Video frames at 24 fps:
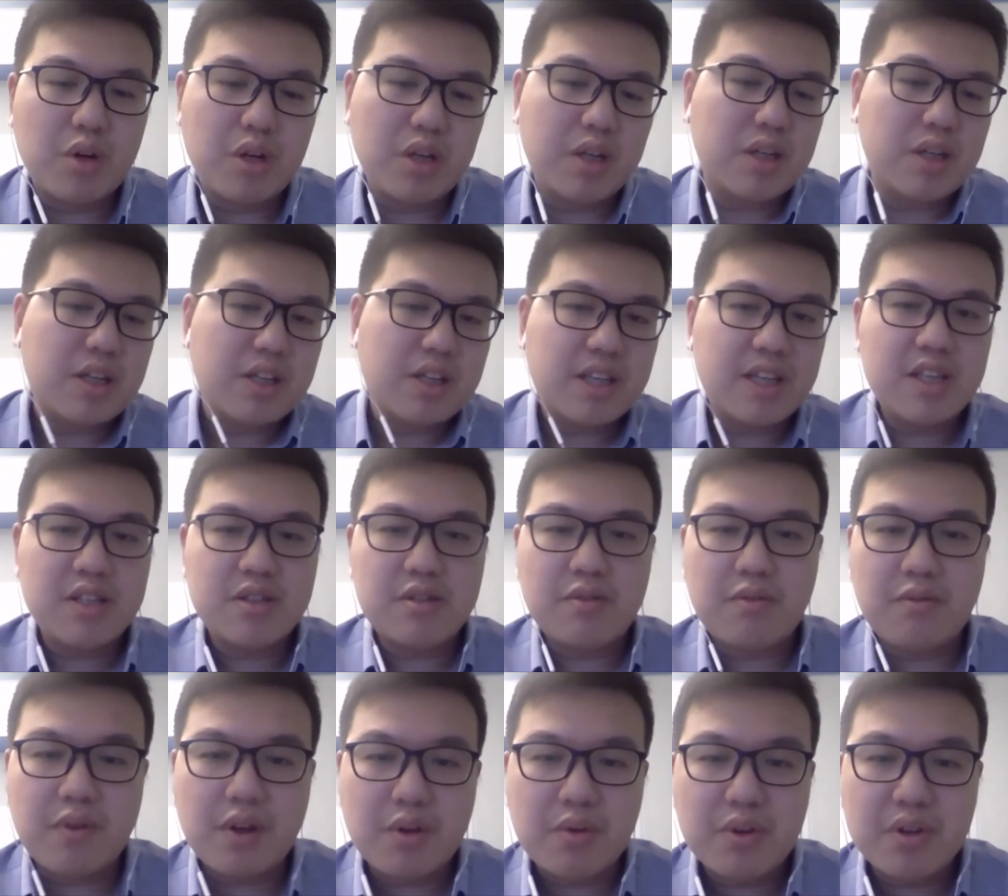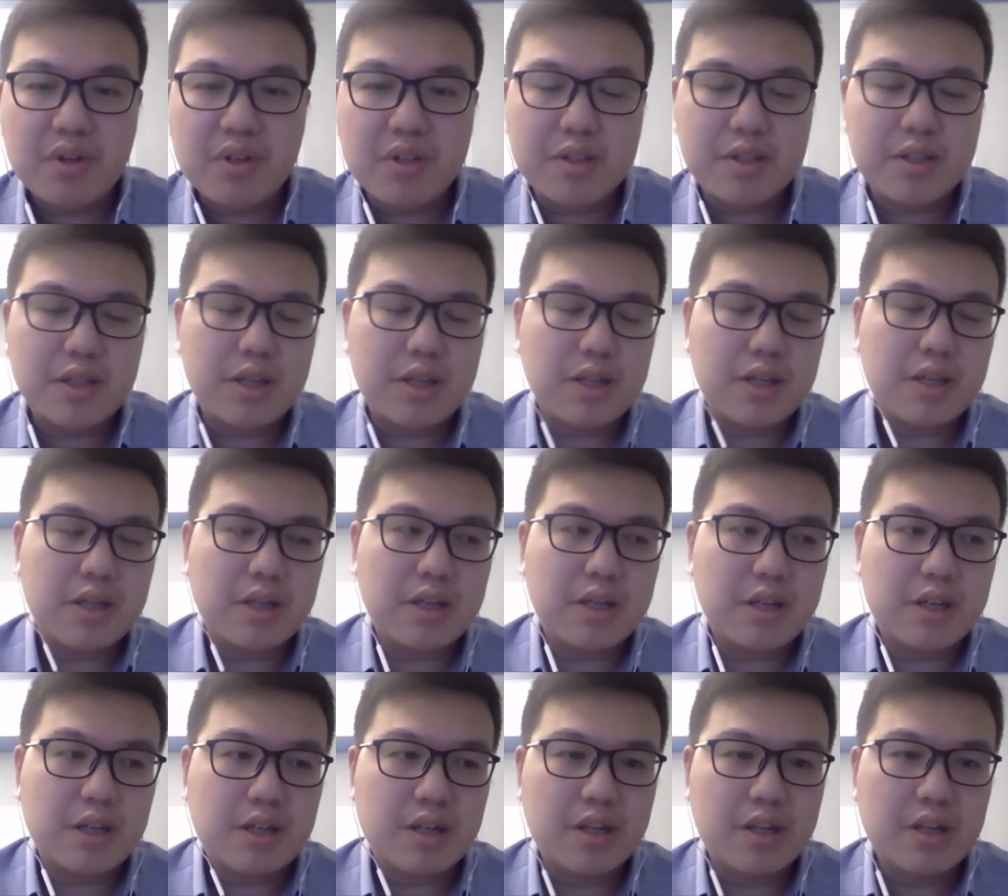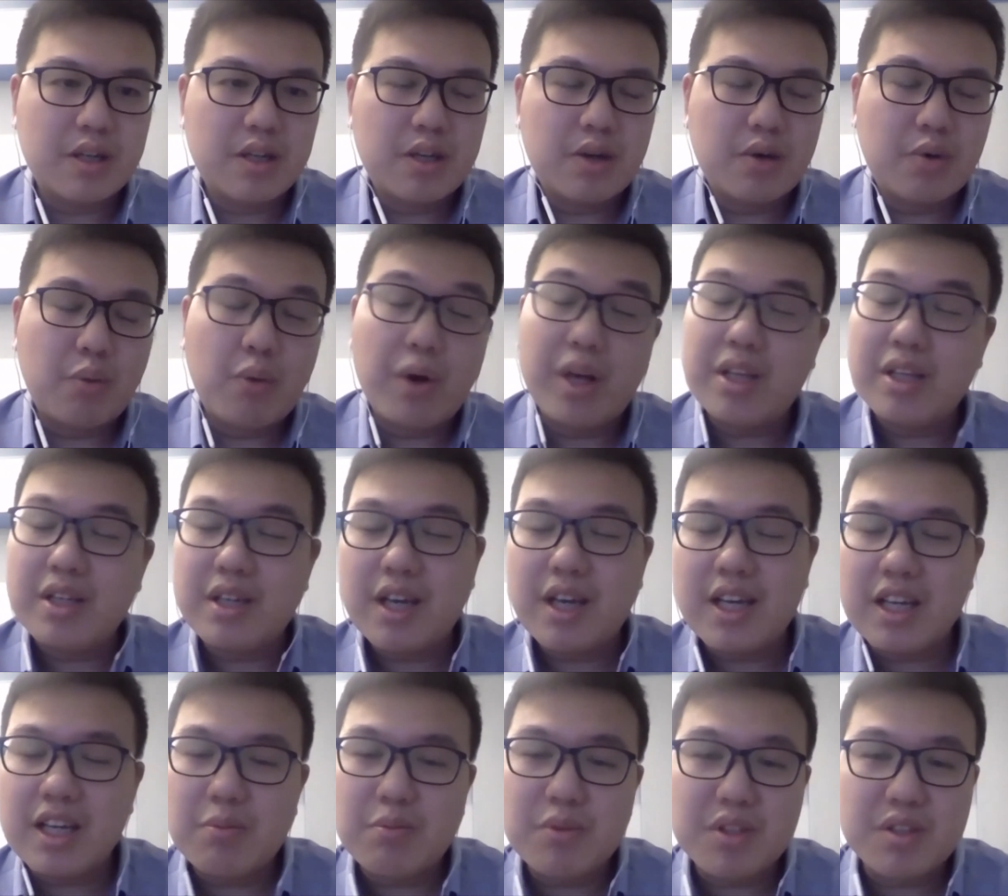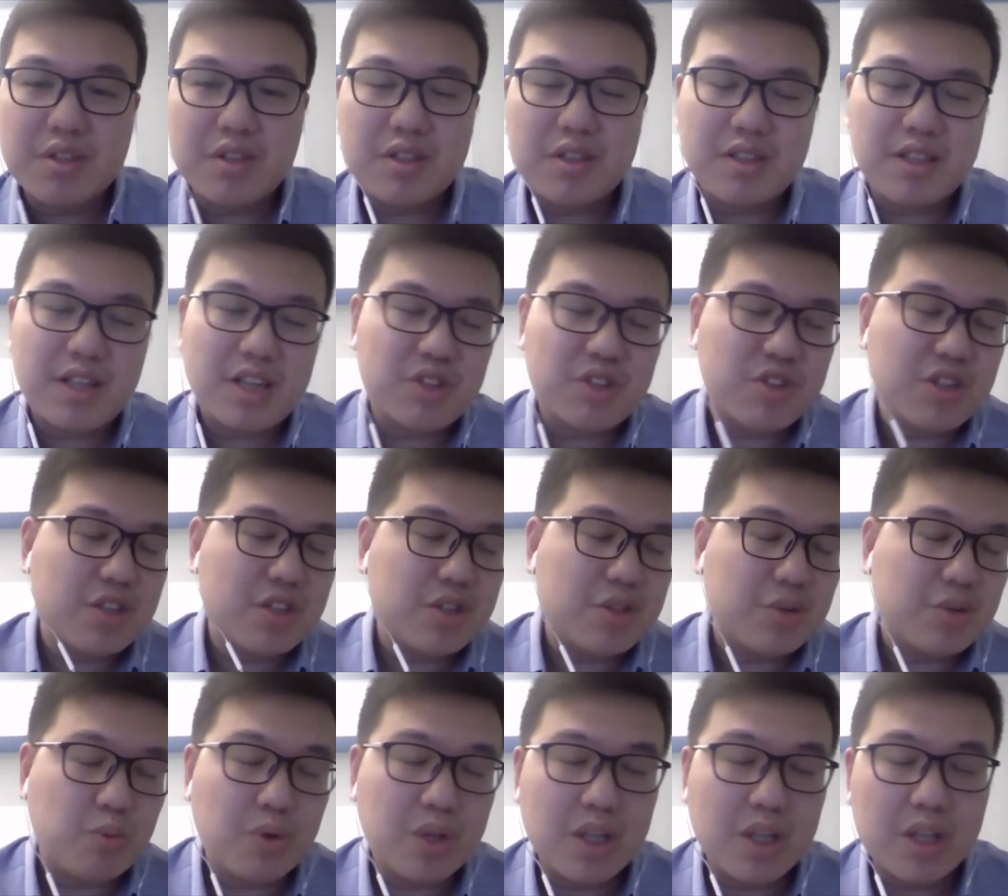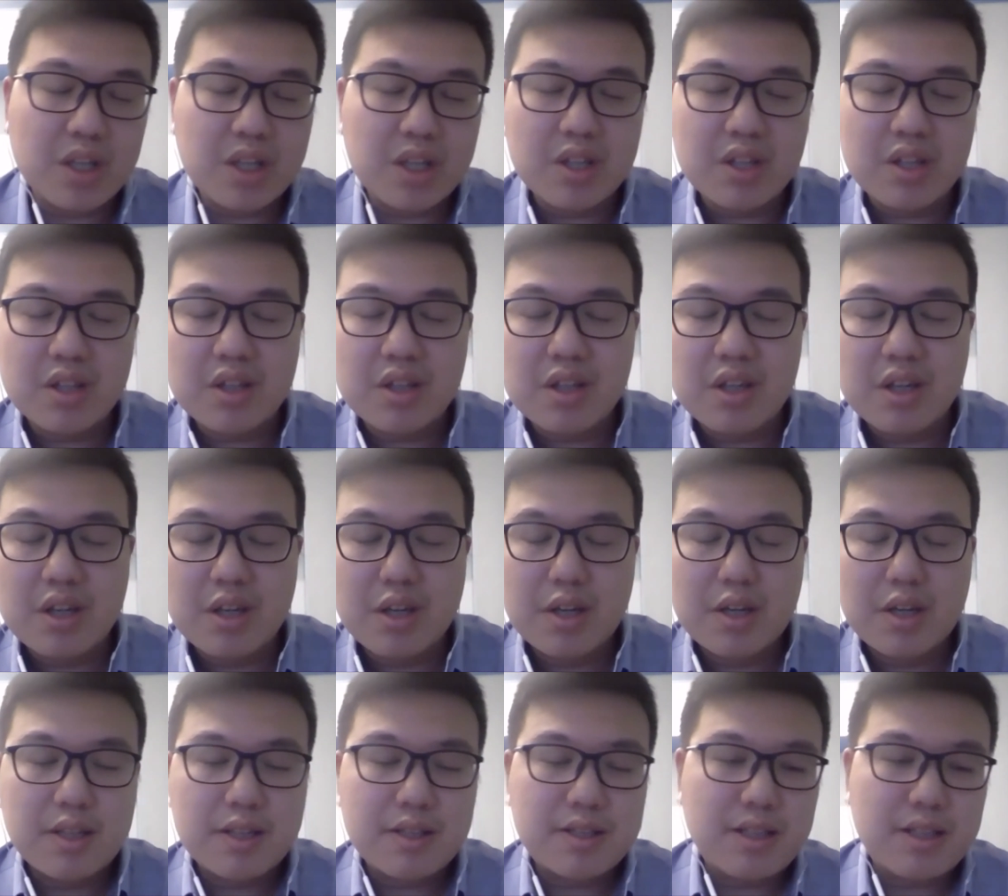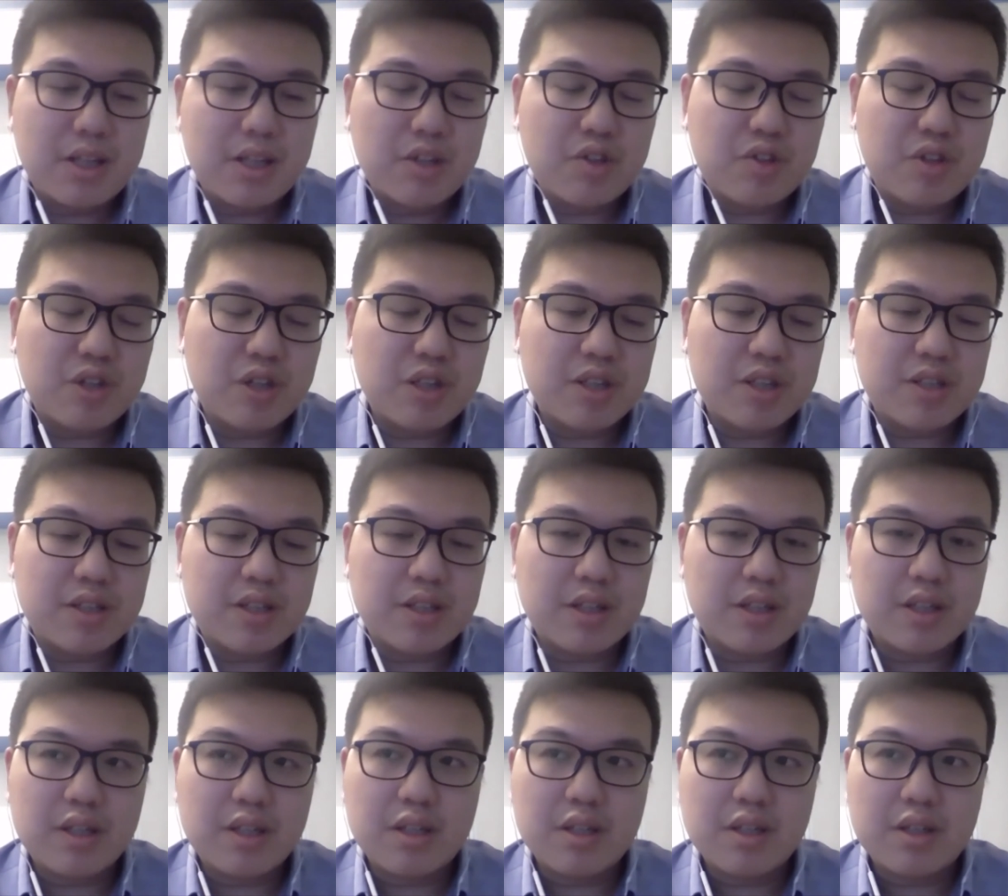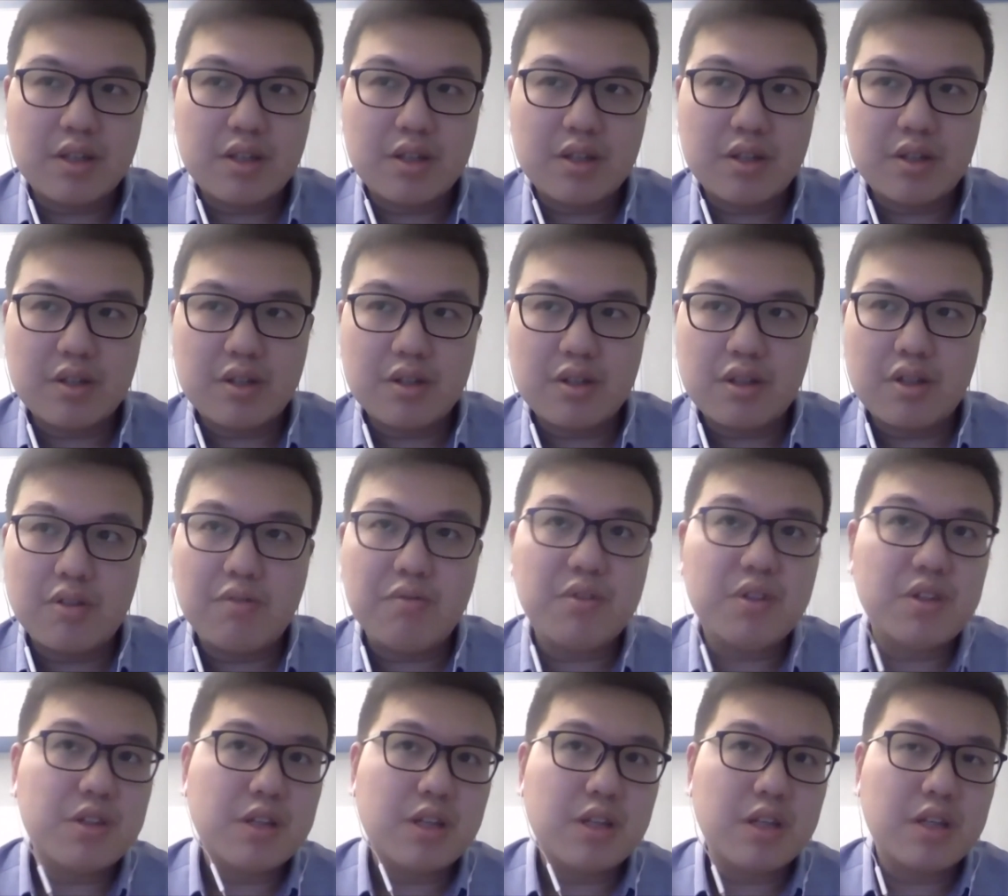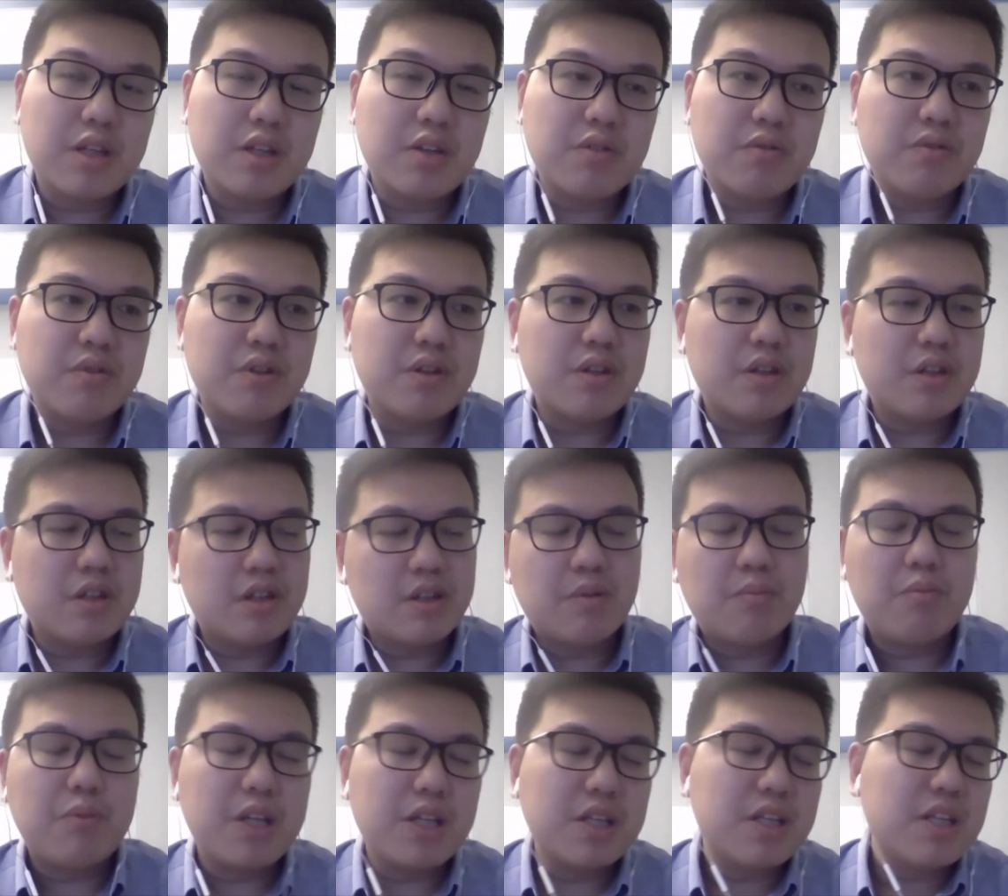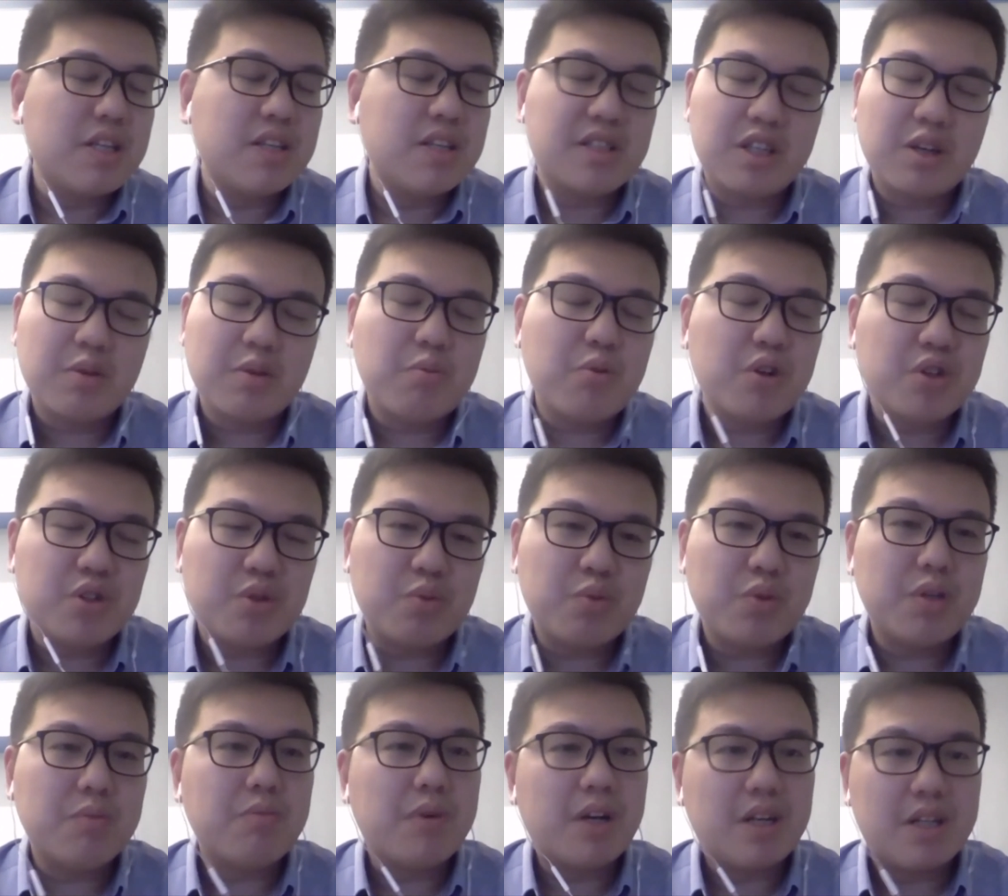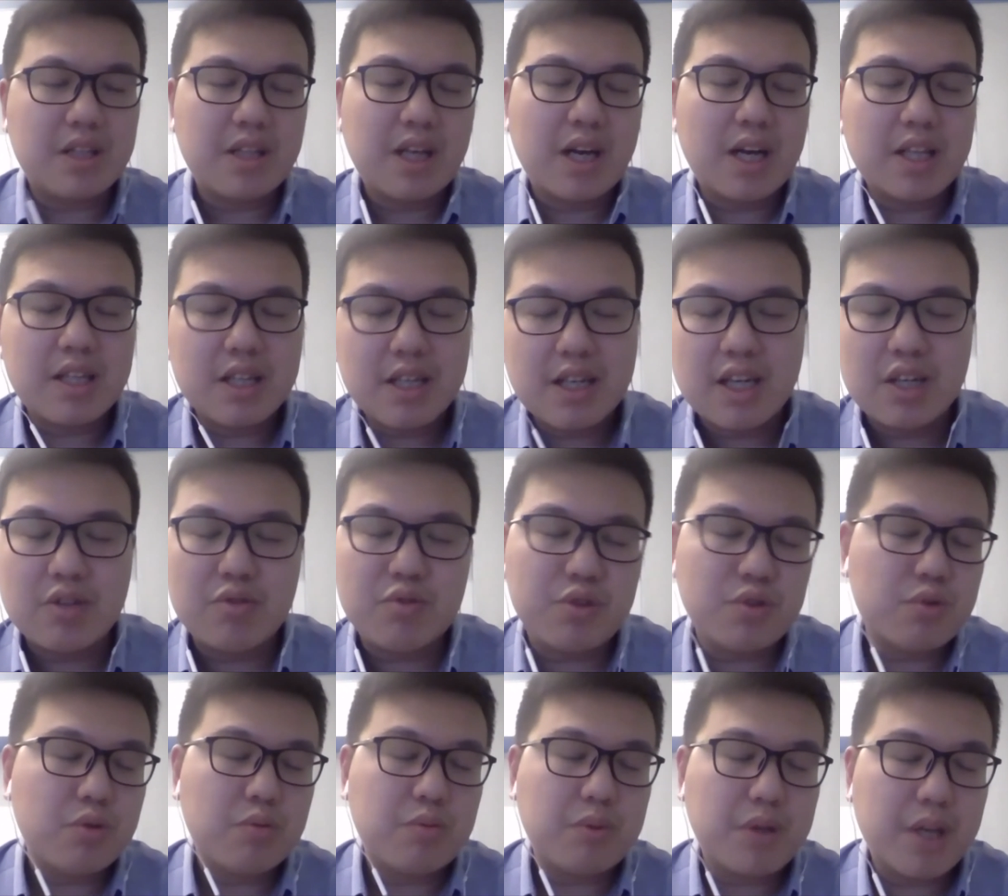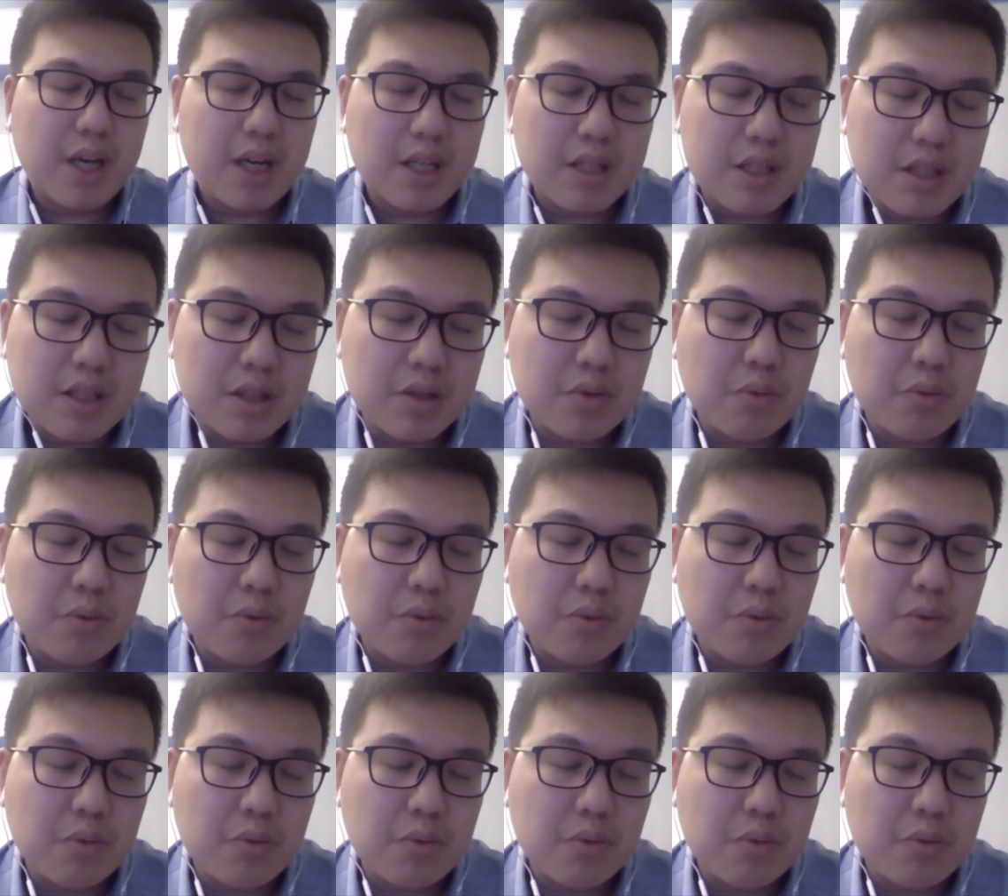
against various weather elements such as wind, such as even mainly in Singapore it's wind, but in other countries could be other